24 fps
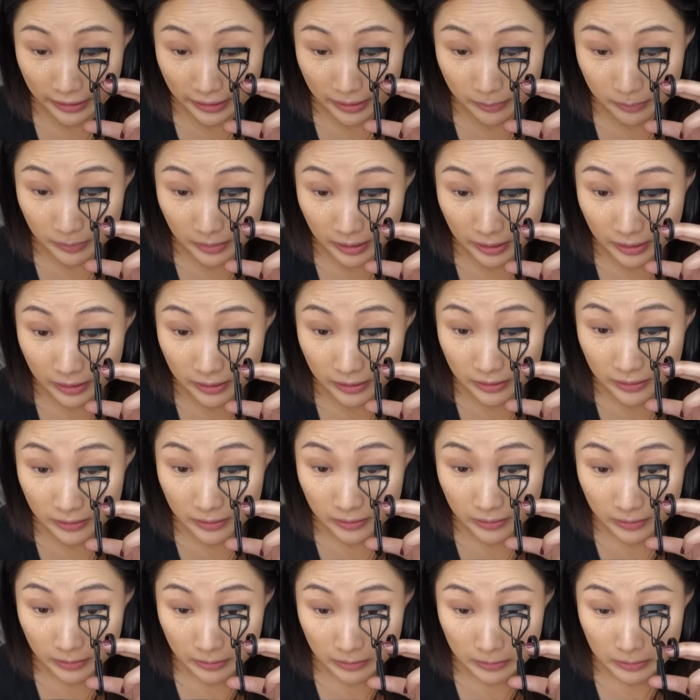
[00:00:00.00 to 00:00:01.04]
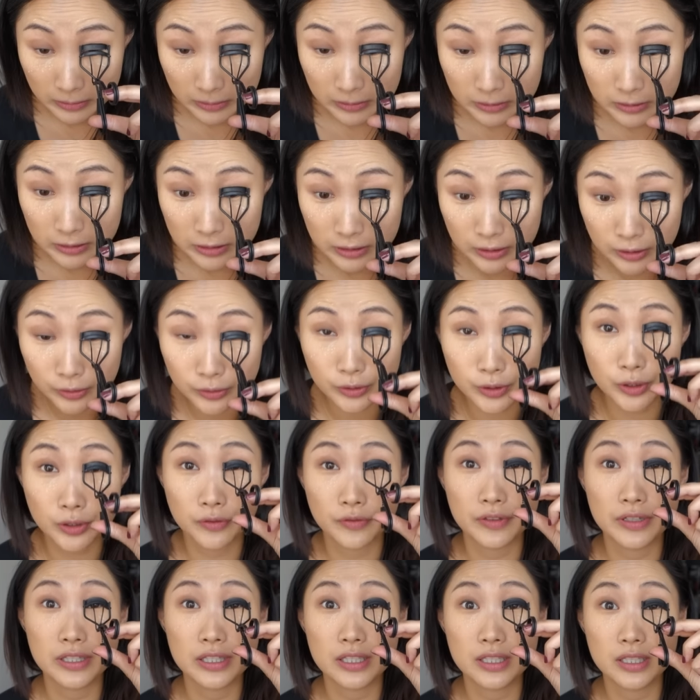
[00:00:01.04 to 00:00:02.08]
am like still
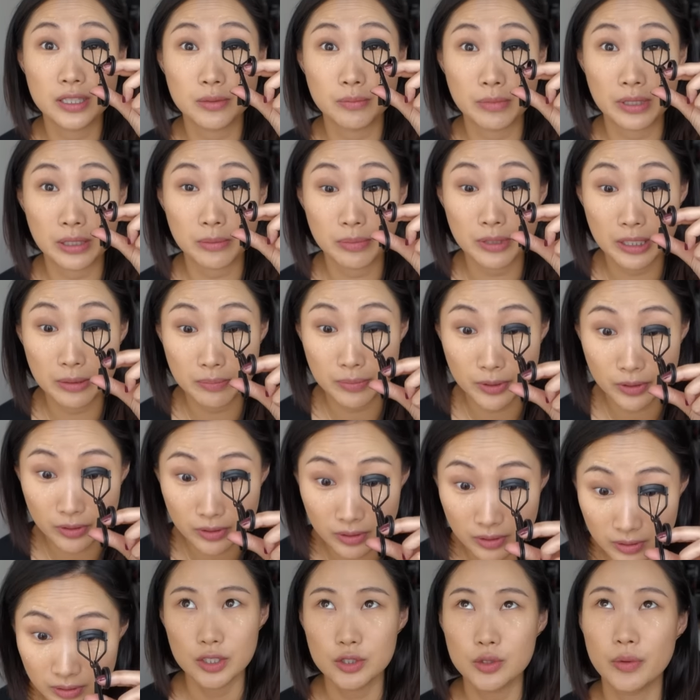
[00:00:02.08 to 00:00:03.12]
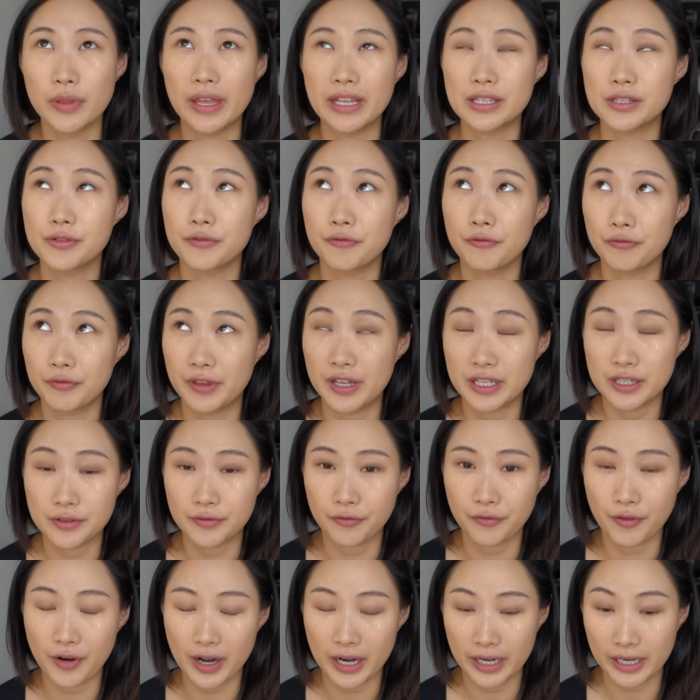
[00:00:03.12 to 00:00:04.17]
nervous to meet people. So that's this
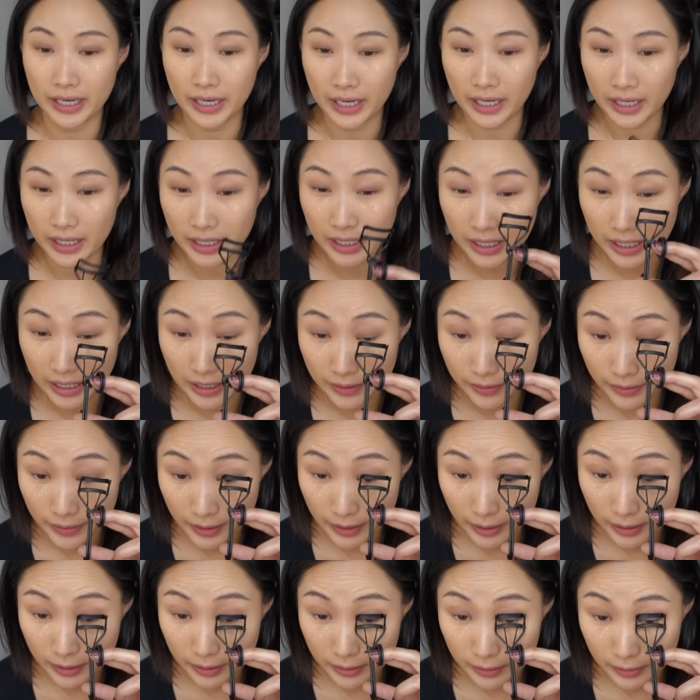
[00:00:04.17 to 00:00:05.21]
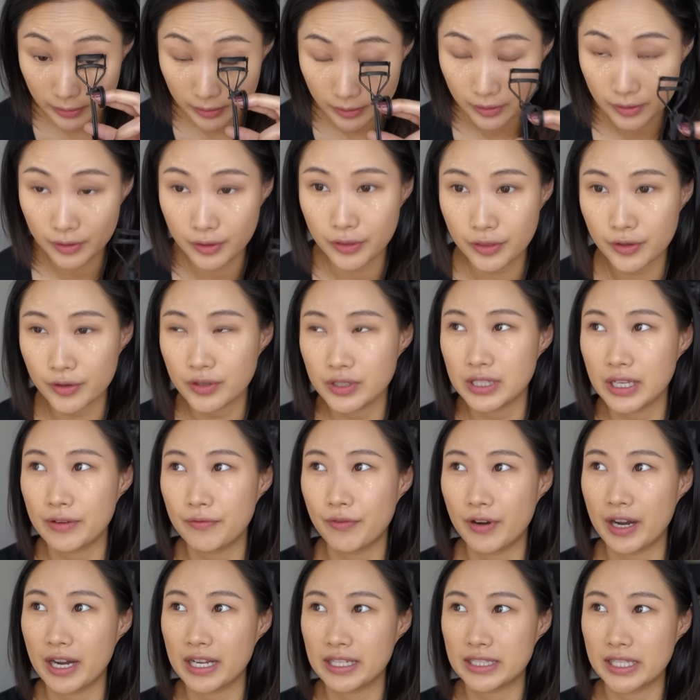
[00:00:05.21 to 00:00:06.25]
Friday, and then Thursday,
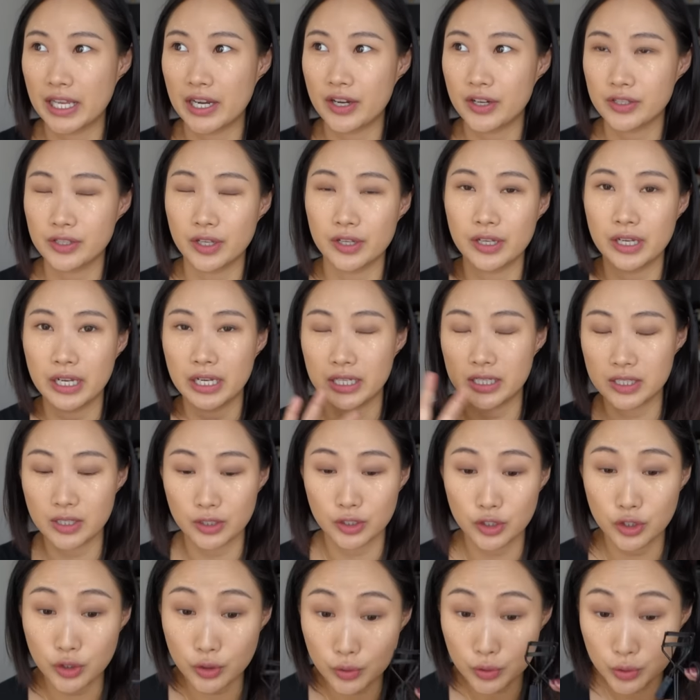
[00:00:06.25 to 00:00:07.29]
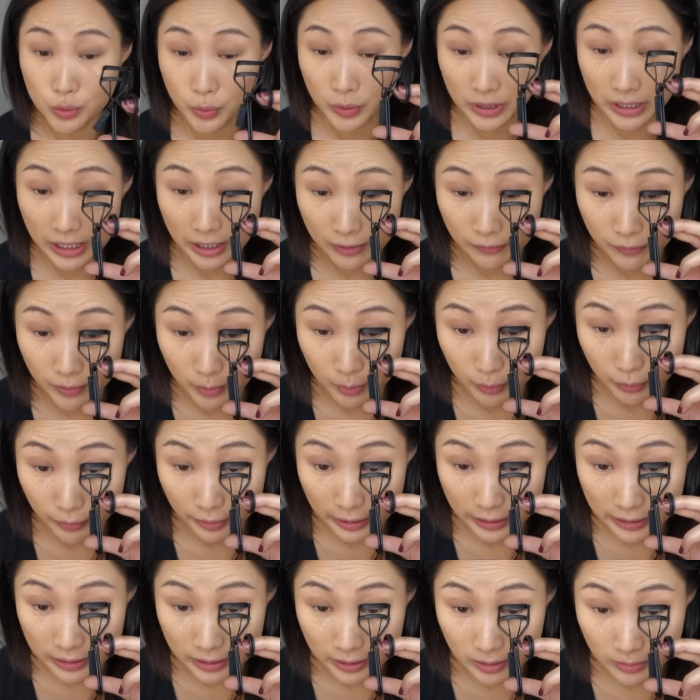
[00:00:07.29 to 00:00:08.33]
Friday, Saturday, Sunday, it's a huge weekend for
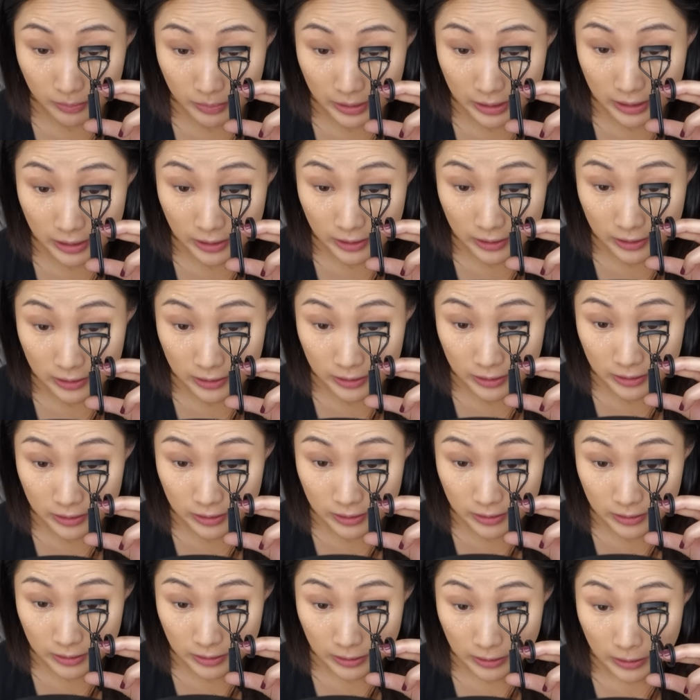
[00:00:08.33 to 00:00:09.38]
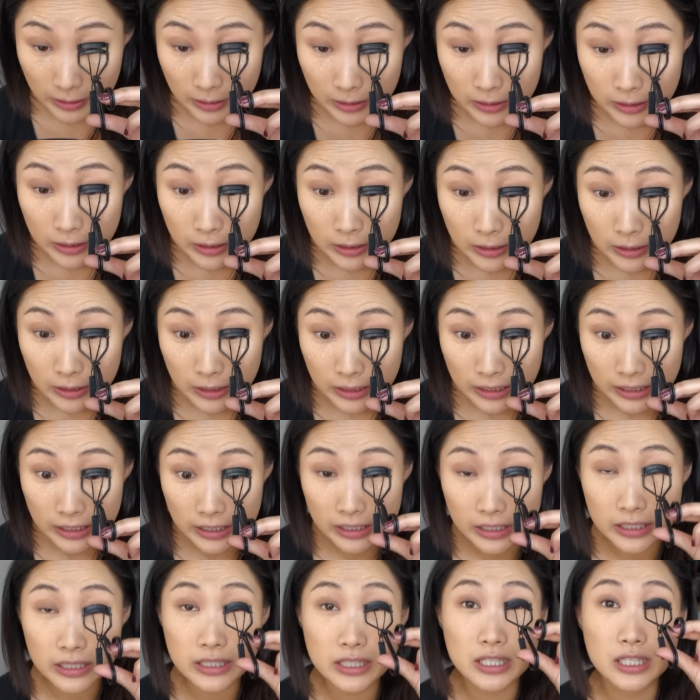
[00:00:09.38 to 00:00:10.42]
Brandon because
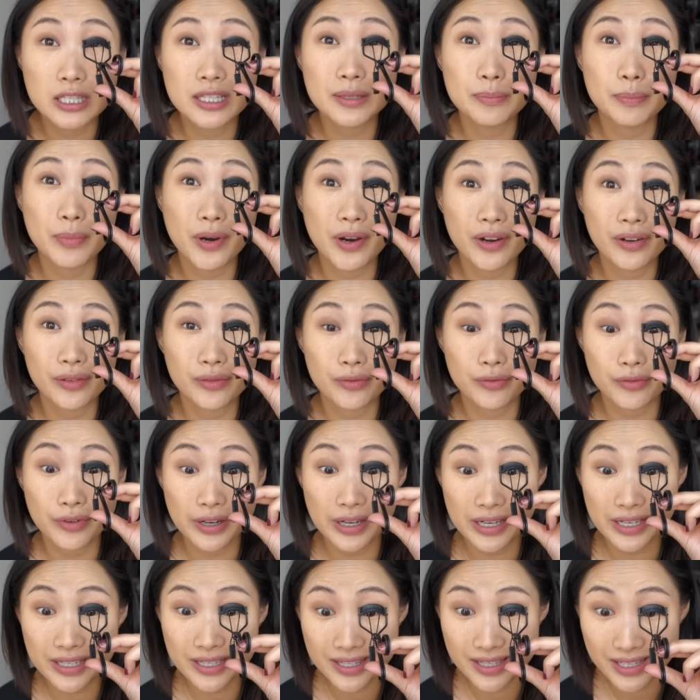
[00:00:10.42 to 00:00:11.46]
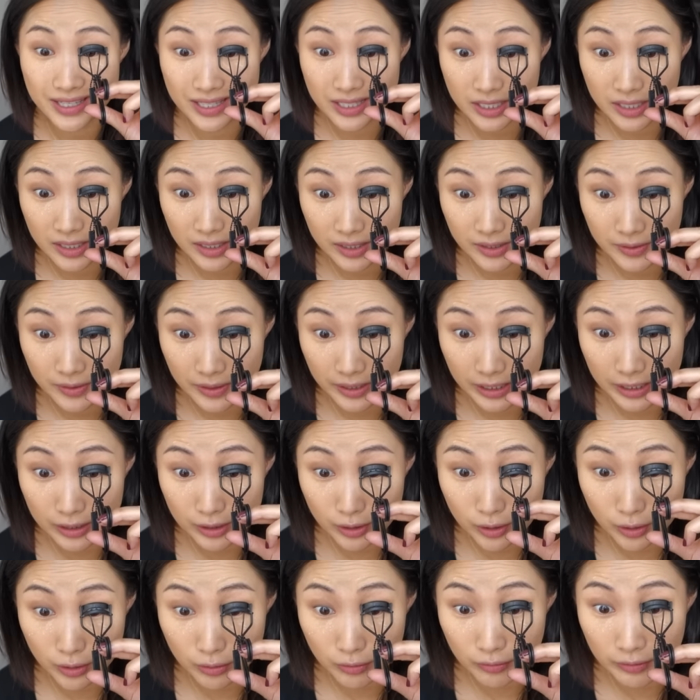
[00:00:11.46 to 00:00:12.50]
it is Spartan Race
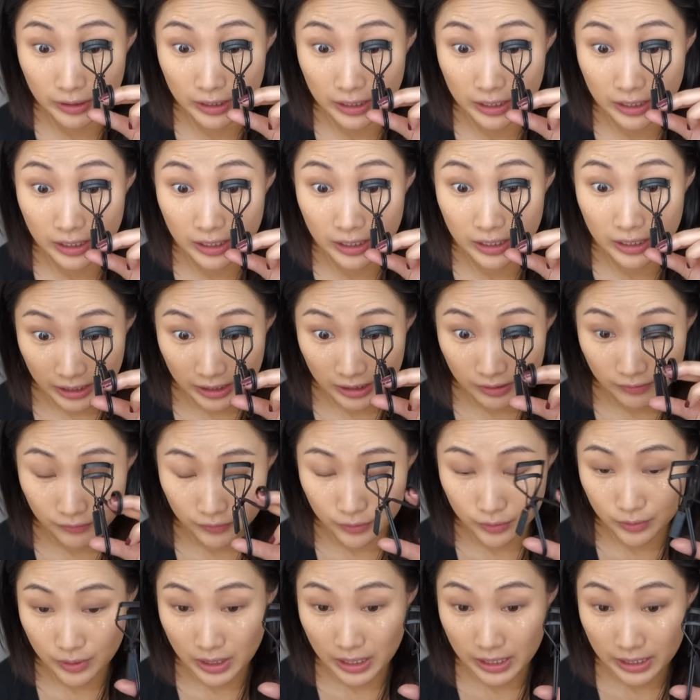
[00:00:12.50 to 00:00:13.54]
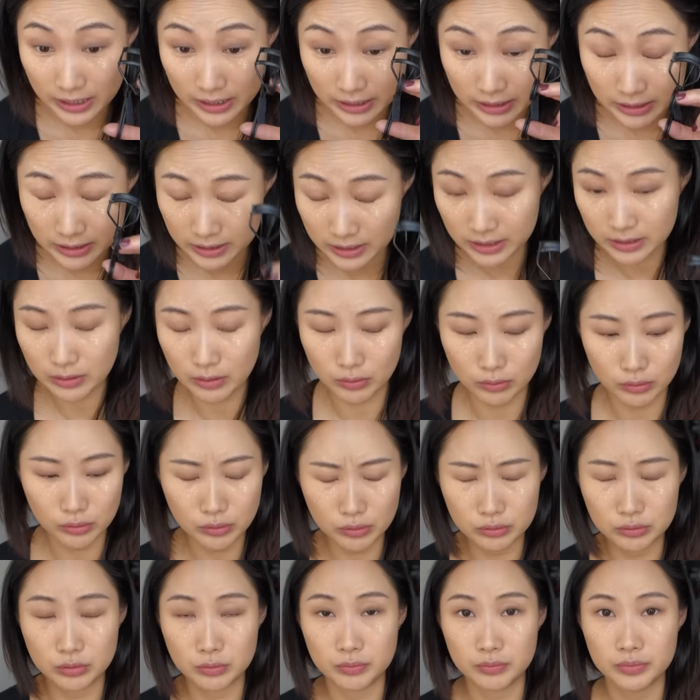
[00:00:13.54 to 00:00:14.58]
in Korea. And if you guys
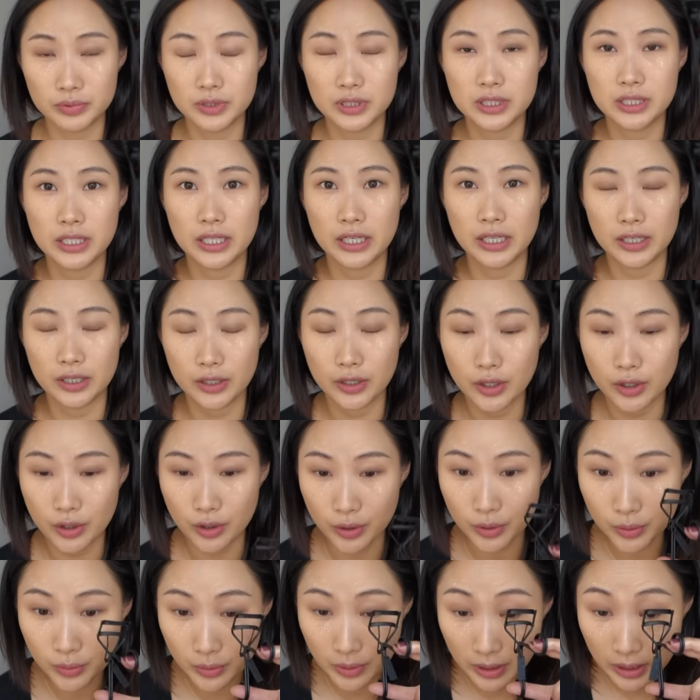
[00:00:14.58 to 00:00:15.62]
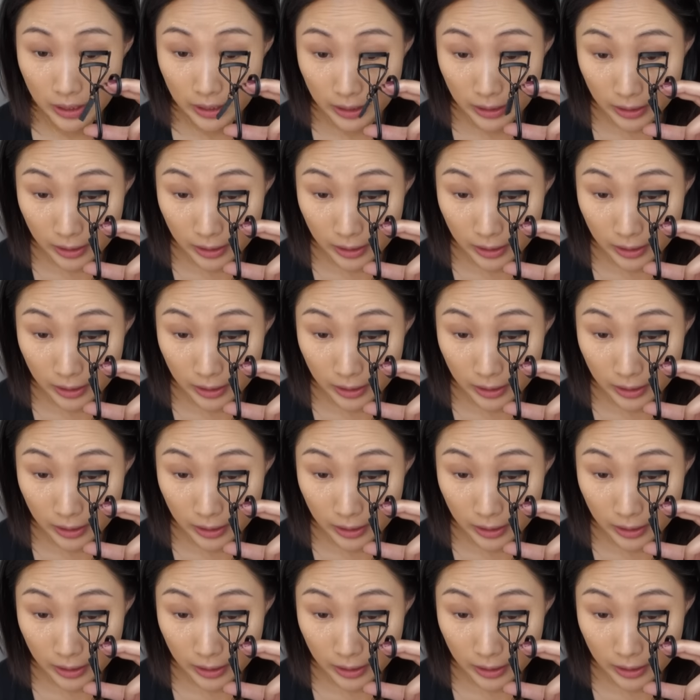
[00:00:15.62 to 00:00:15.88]
didn't know,